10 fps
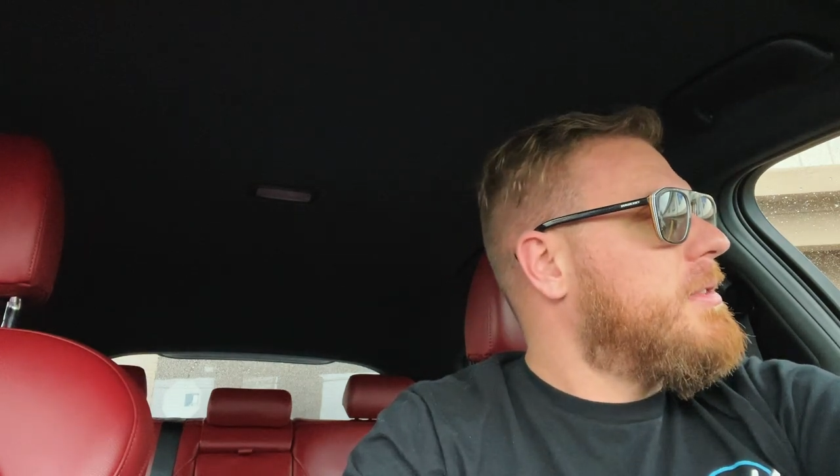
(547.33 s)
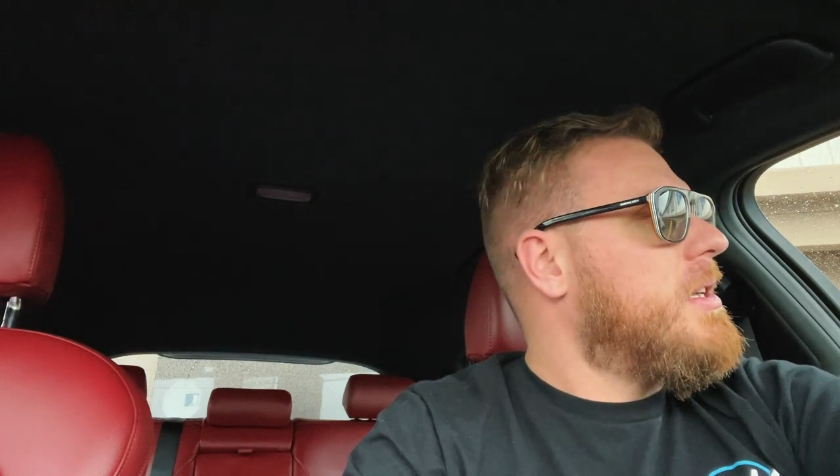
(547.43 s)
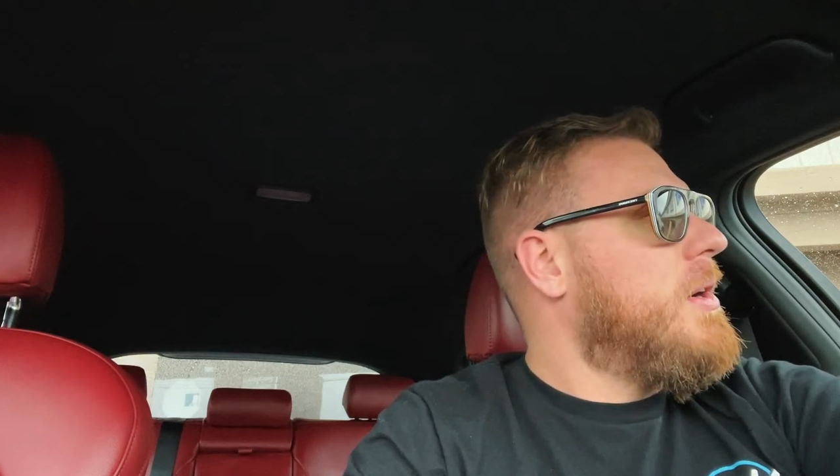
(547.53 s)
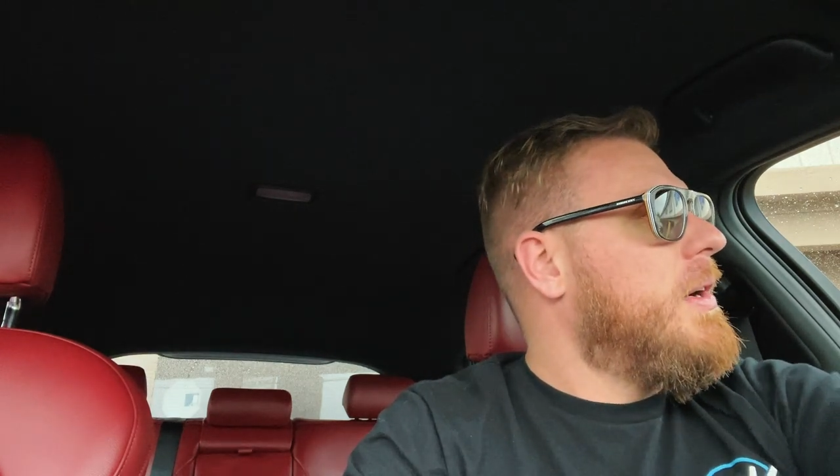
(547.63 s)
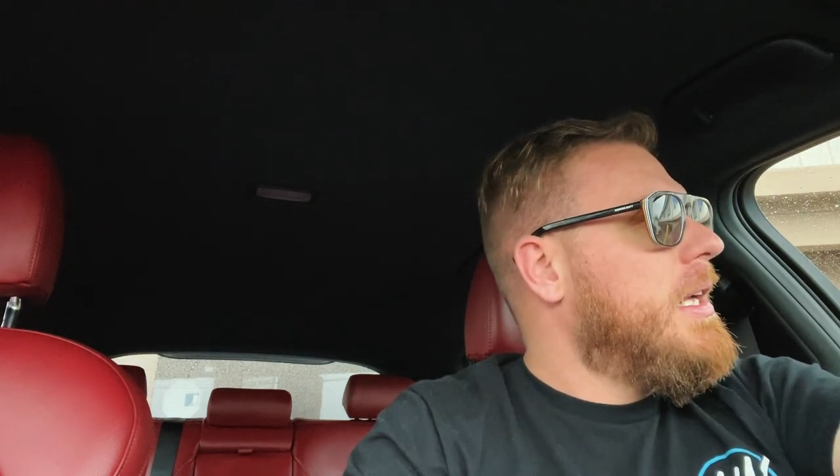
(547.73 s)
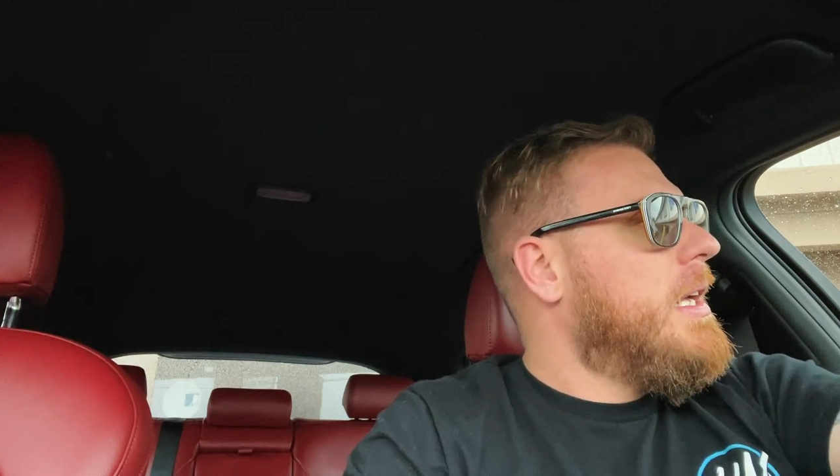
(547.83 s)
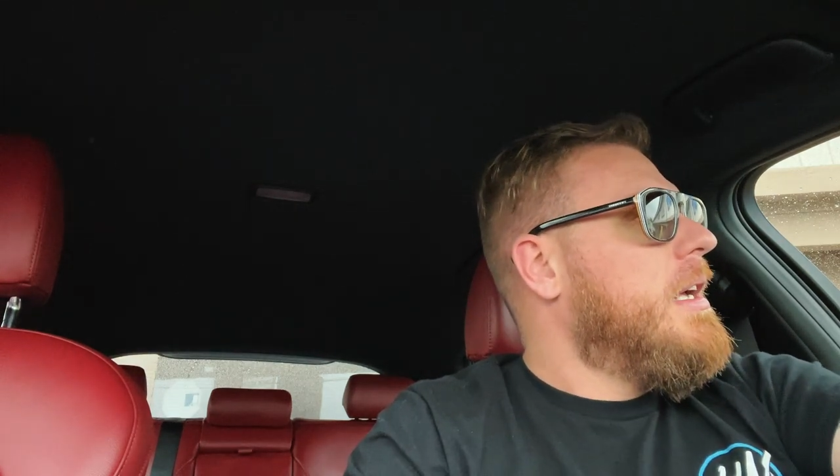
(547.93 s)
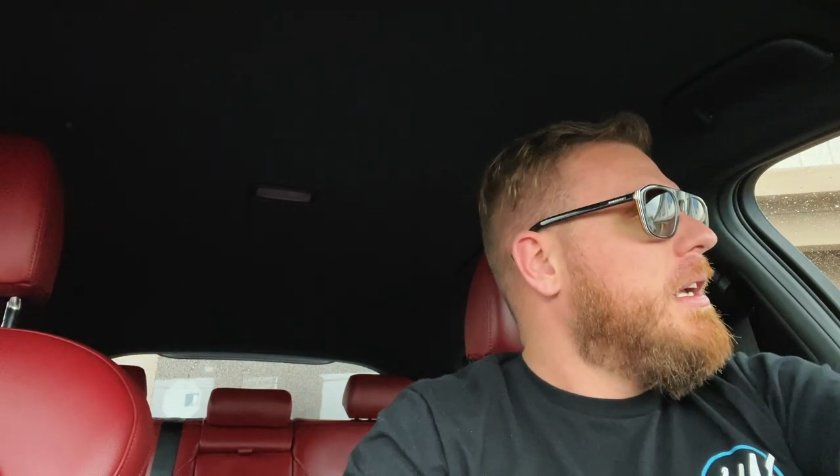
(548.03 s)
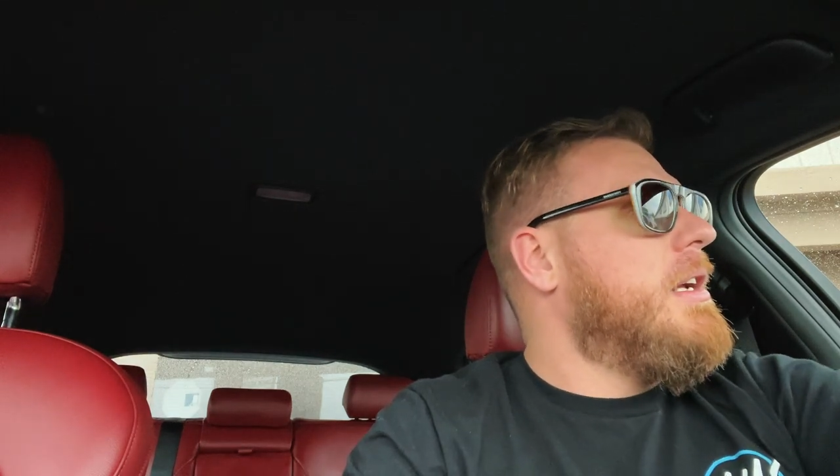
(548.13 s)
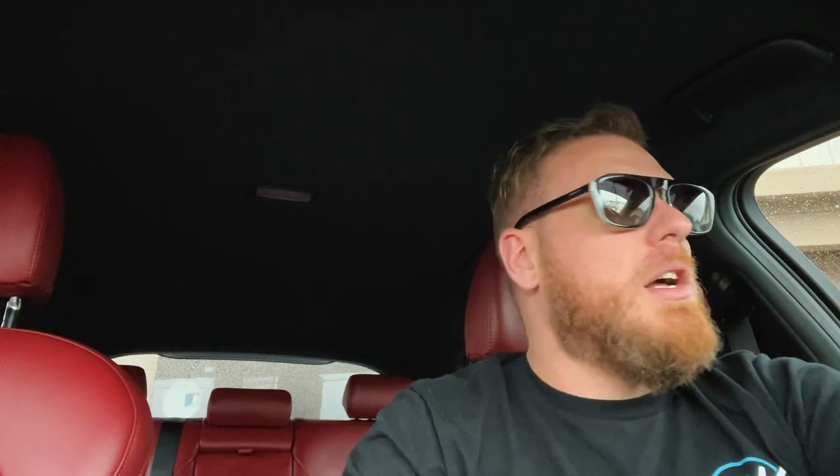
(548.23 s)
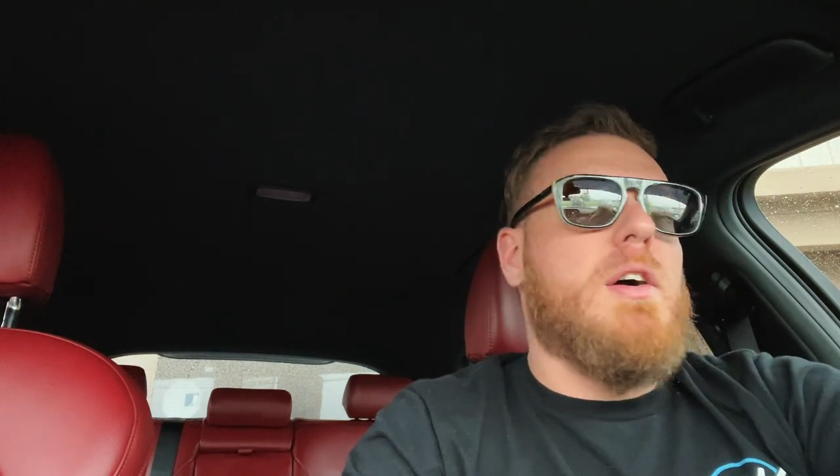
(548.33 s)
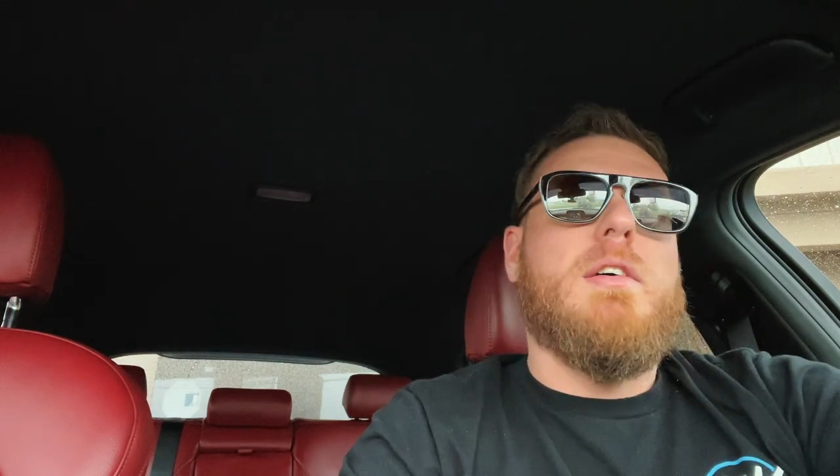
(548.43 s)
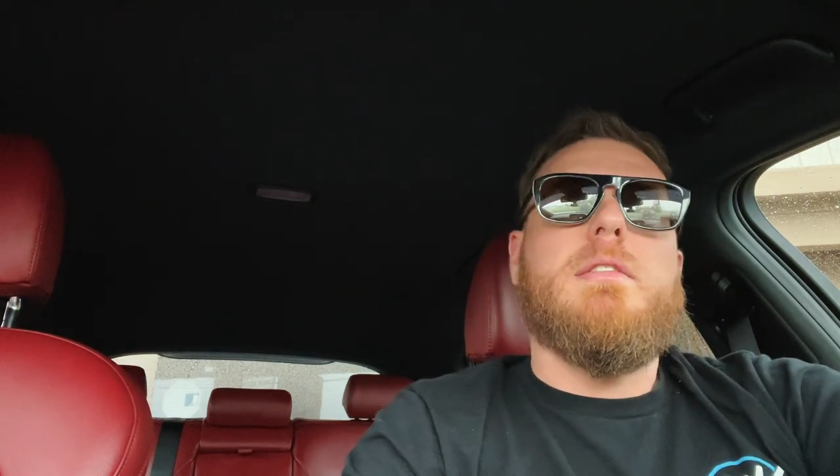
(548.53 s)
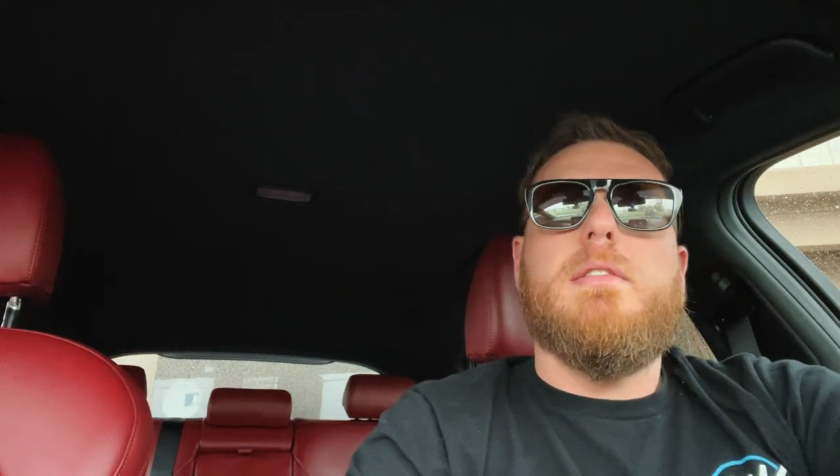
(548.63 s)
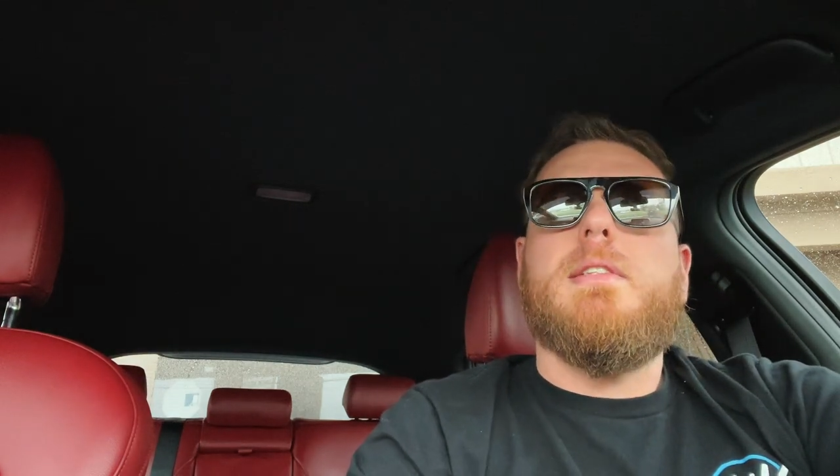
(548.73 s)
So, you know,
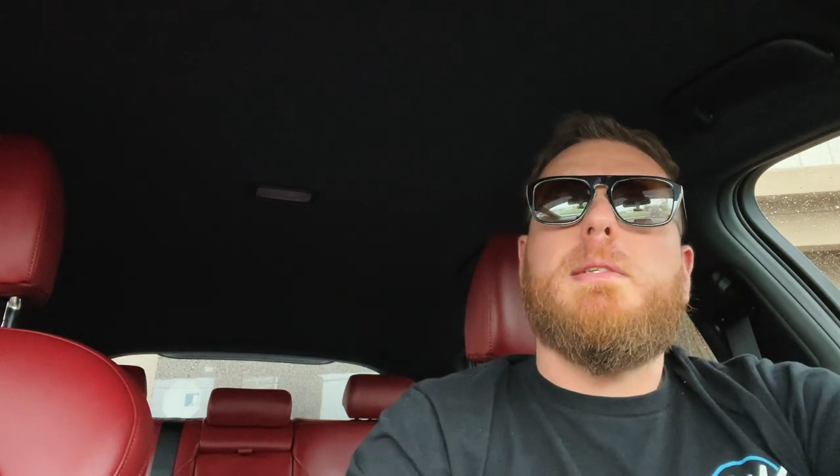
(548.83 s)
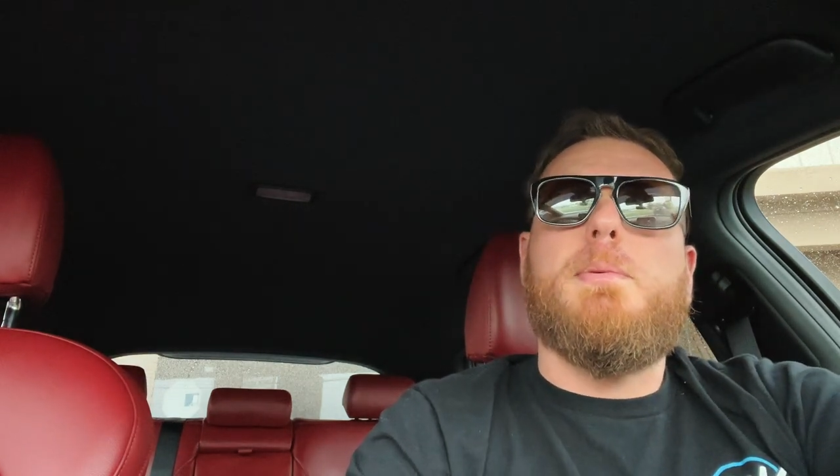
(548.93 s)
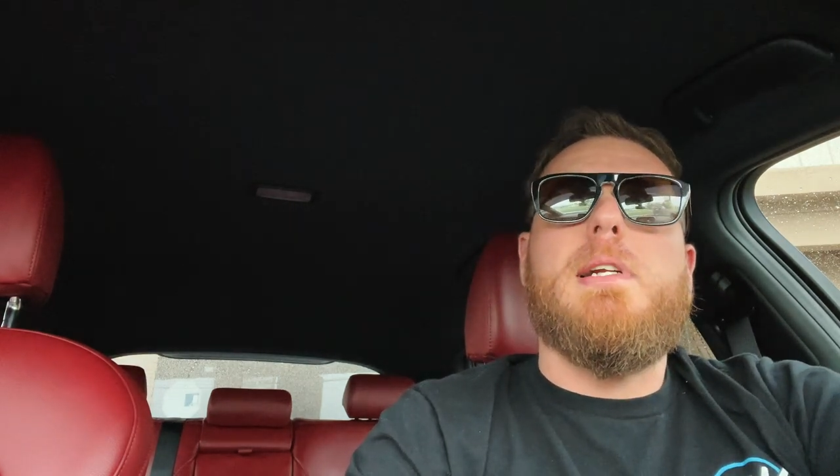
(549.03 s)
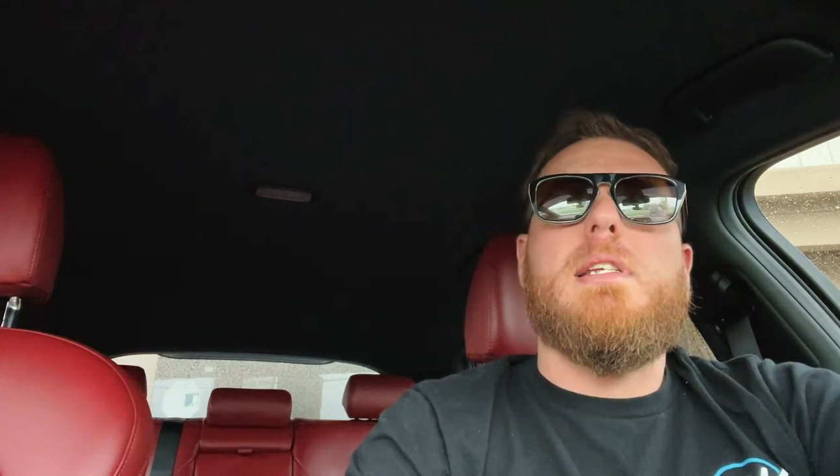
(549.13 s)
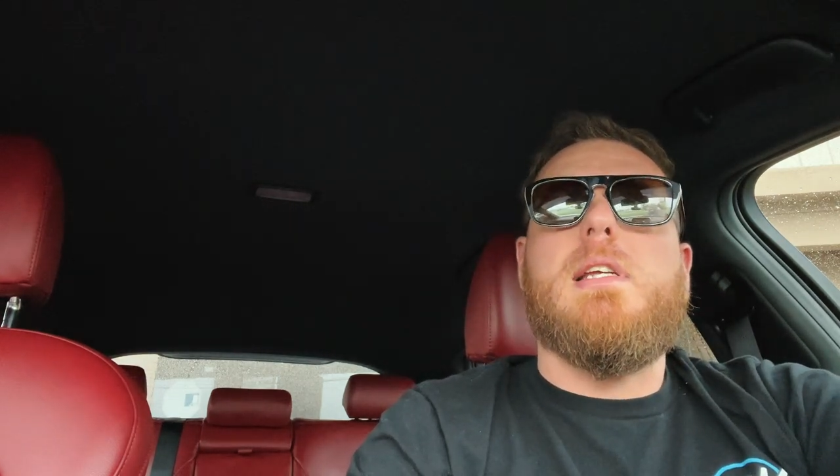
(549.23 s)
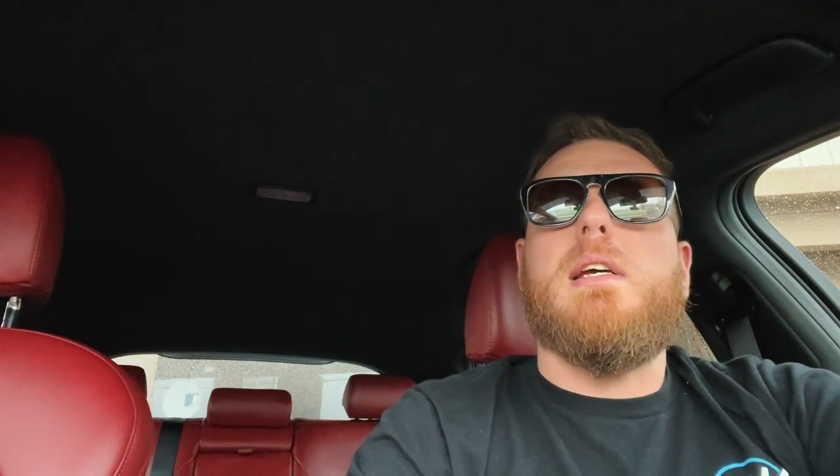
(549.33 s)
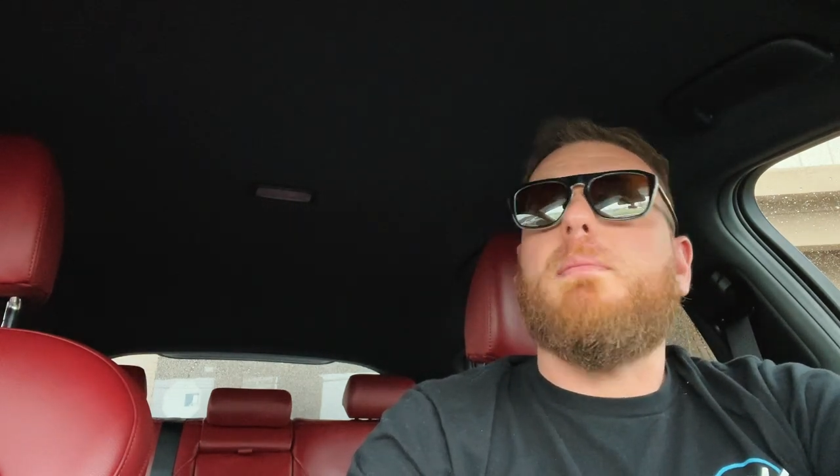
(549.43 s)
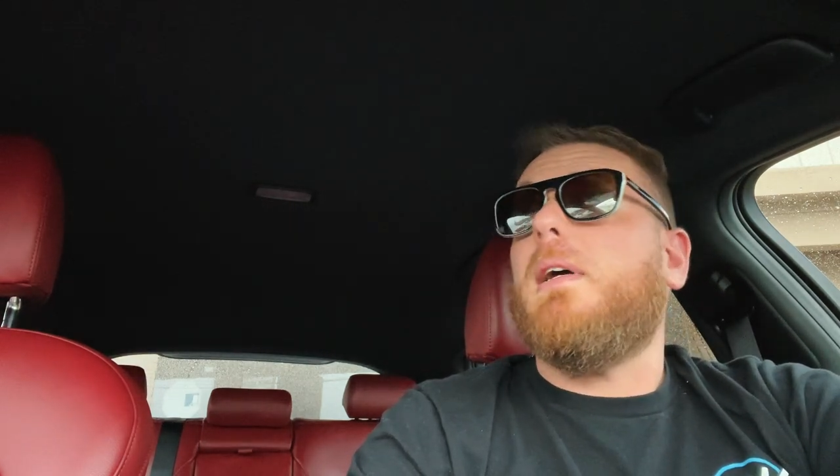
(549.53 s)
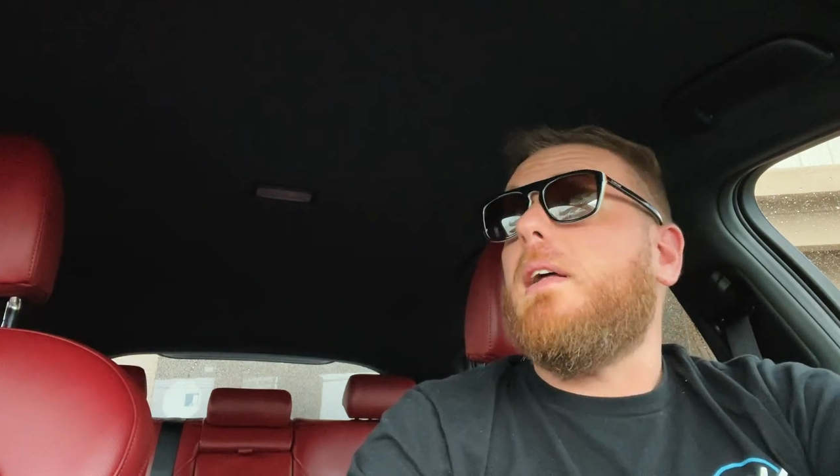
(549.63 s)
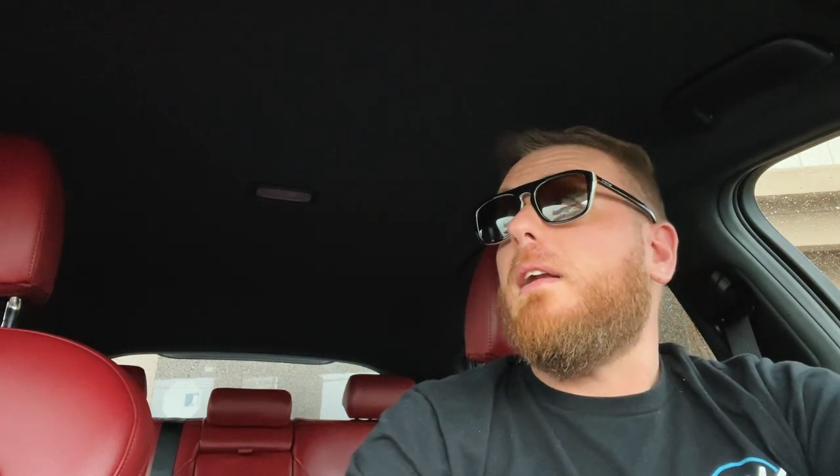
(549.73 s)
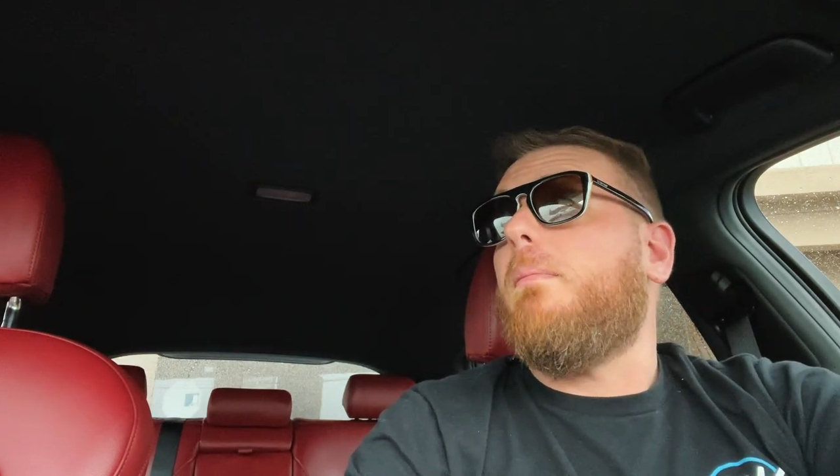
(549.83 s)
it's pretty sick, man.